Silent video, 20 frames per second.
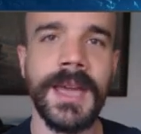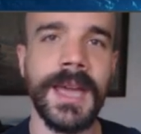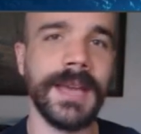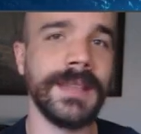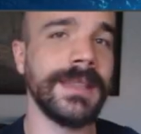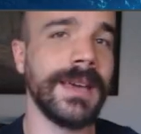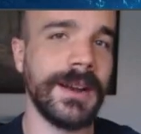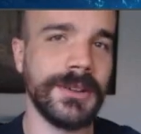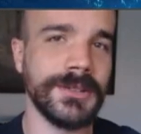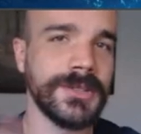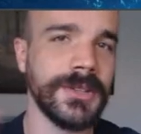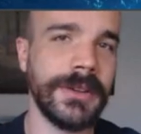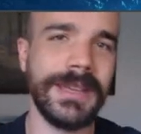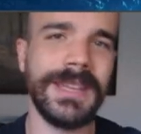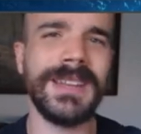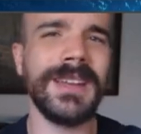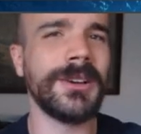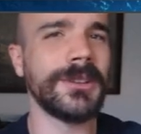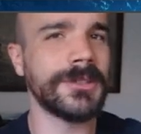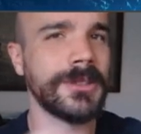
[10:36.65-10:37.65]
And that also,
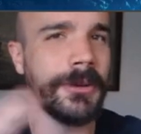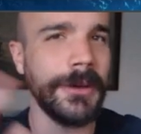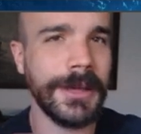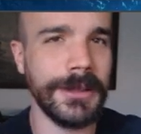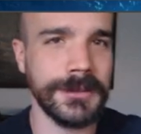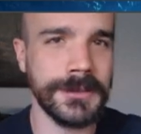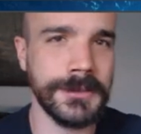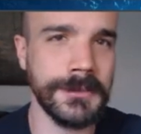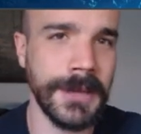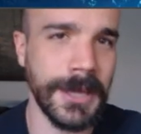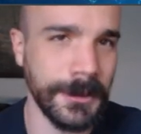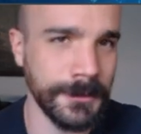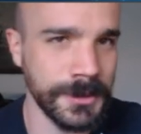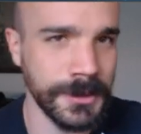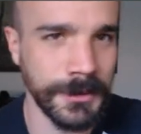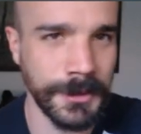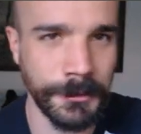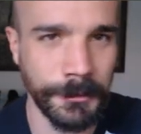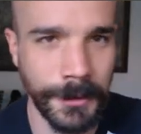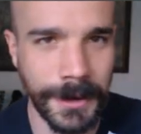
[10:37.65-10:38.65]
it also helps,
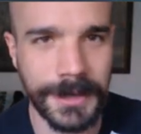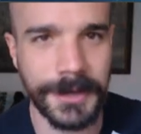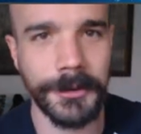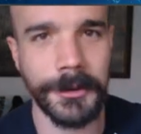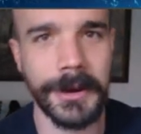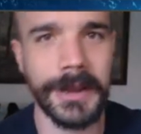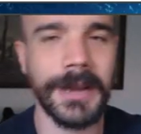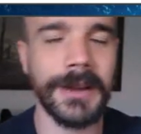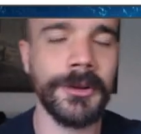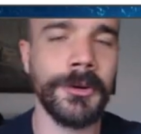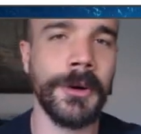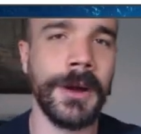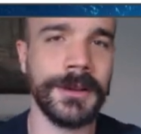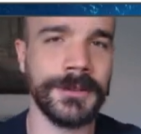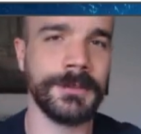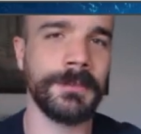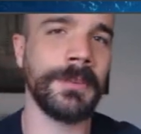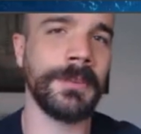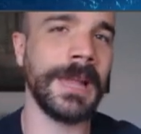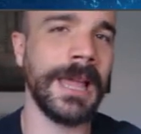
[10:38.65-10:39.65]
helps with rendering
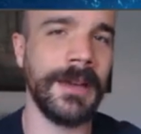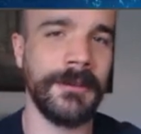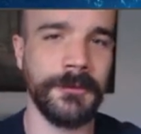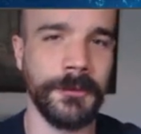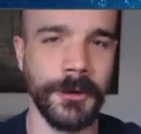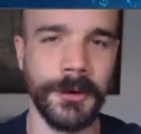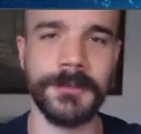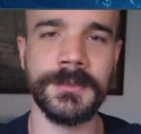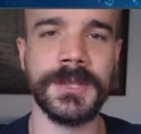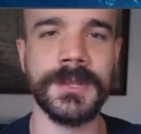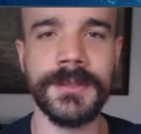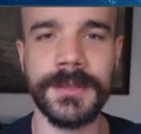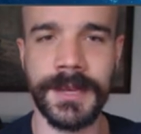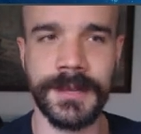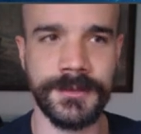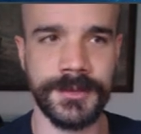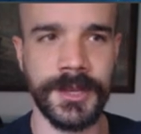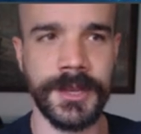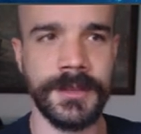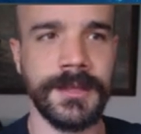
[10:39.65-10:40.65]
across platforms and
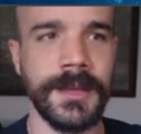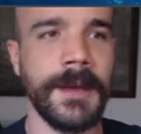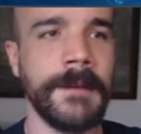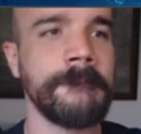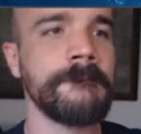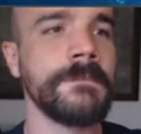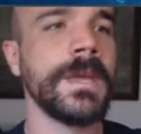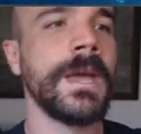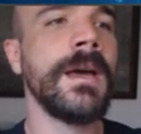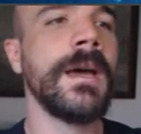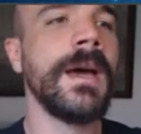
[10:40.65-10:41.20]
things like that.